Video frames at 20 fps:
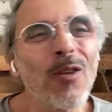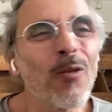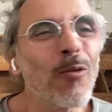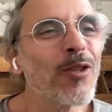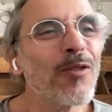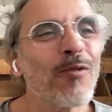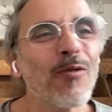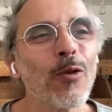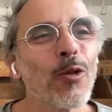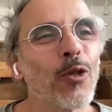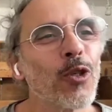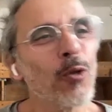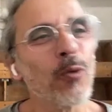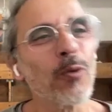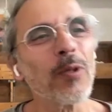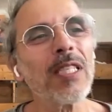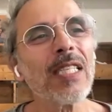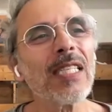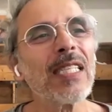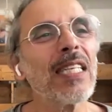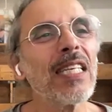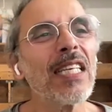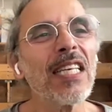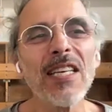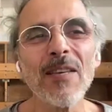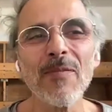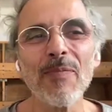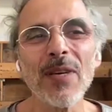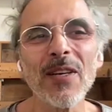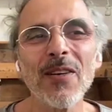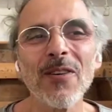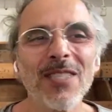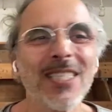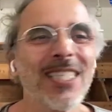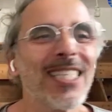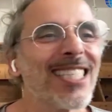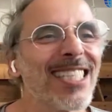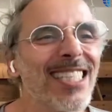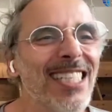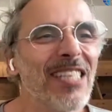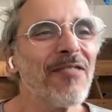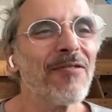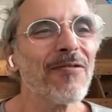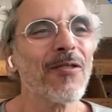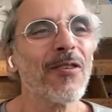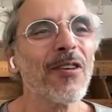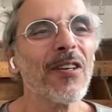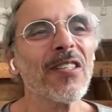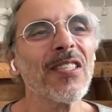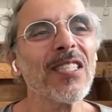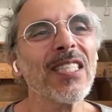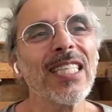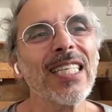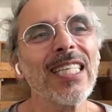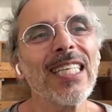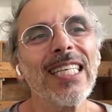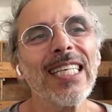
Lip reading: looks futuristic, because it's different,